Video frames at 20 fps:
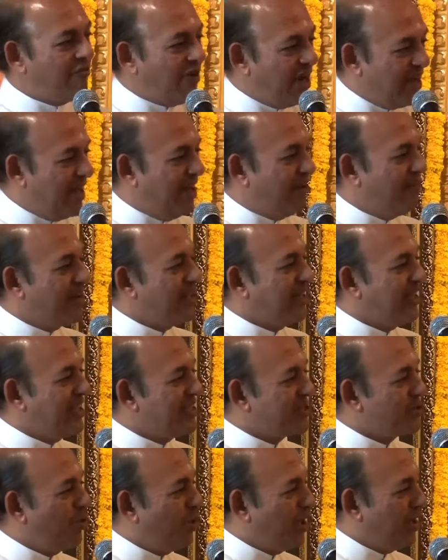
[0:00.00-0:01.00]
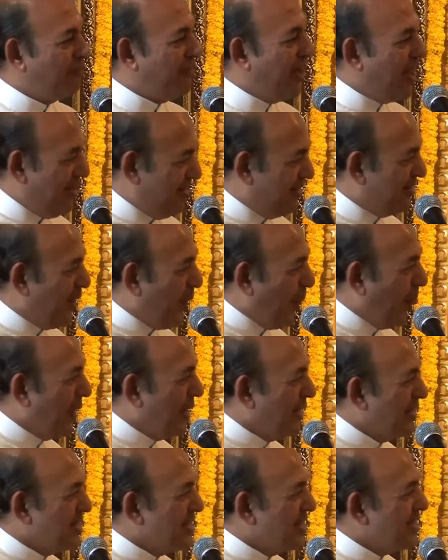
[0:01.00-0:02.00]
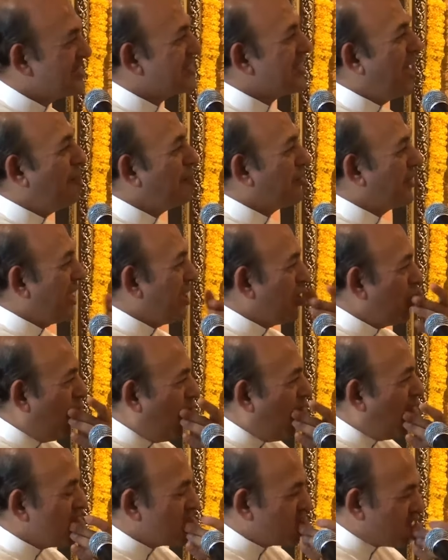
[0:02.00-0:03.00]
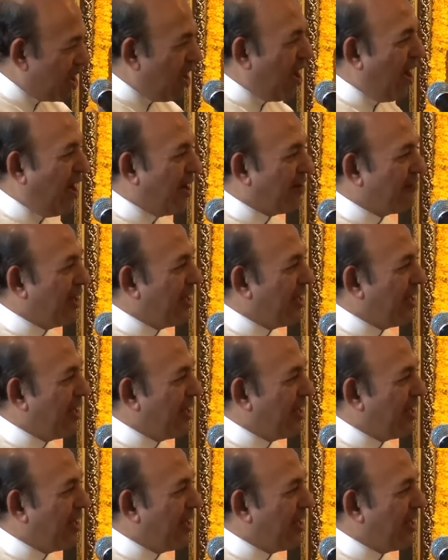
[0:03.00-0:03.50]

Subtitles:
why everything is going well? If something goes wrong,